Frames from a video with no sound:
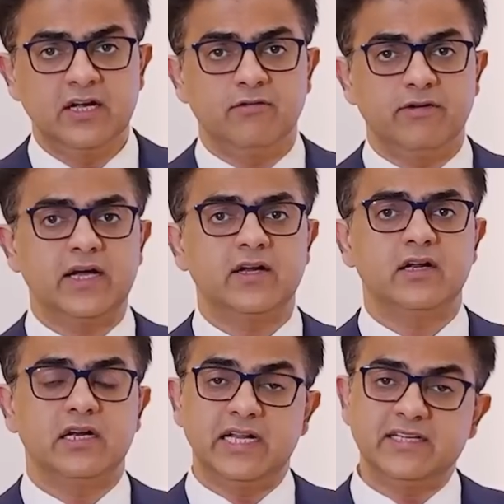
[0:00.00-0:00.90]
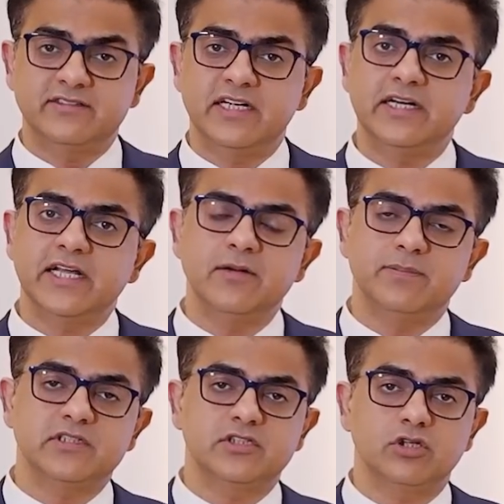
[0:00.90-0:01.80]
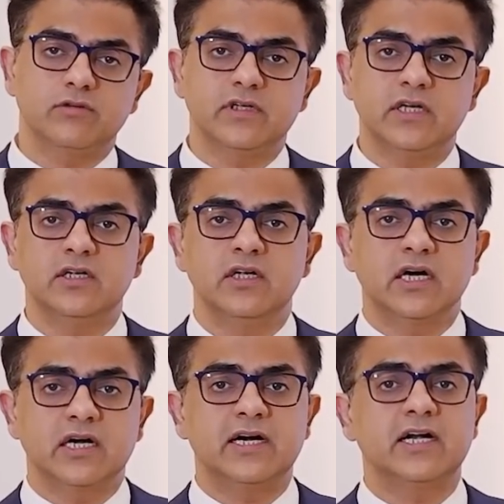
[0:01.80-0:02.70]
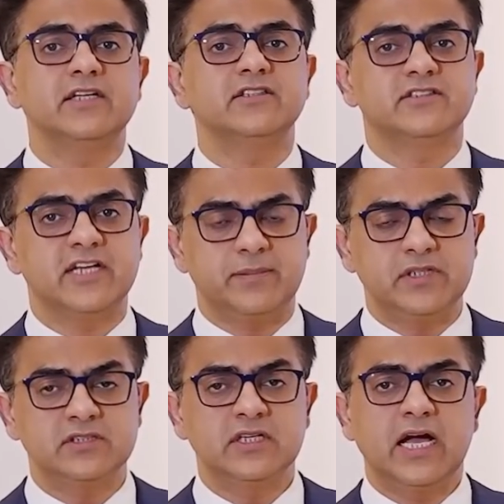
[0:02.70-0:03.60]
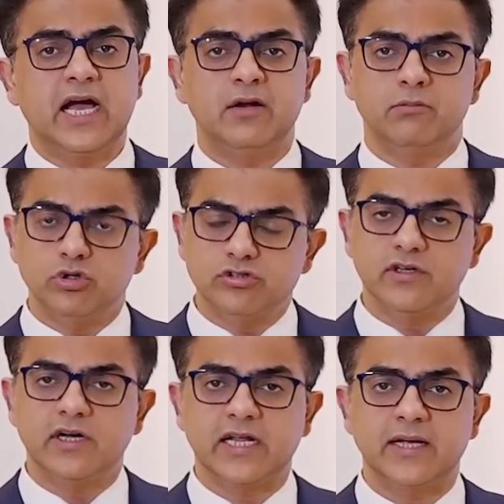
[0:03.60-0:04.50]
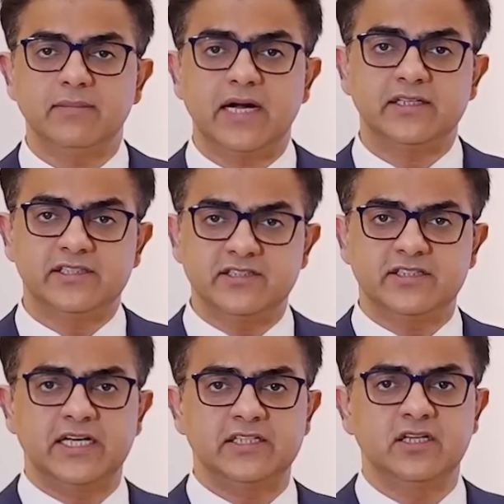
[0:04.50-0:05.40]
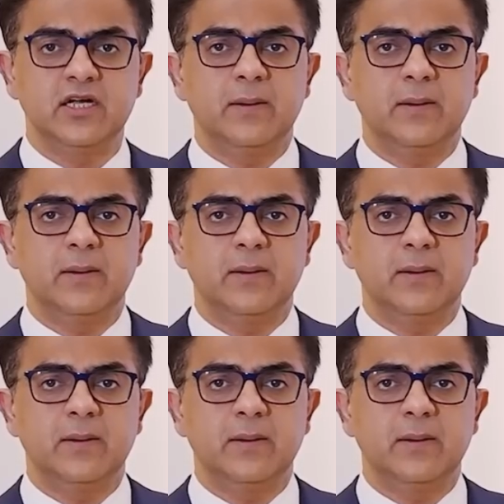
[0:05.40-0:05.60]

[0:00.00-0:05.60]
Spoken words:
where less than 10% of the cartilage is damaged, and most of the time at this stage,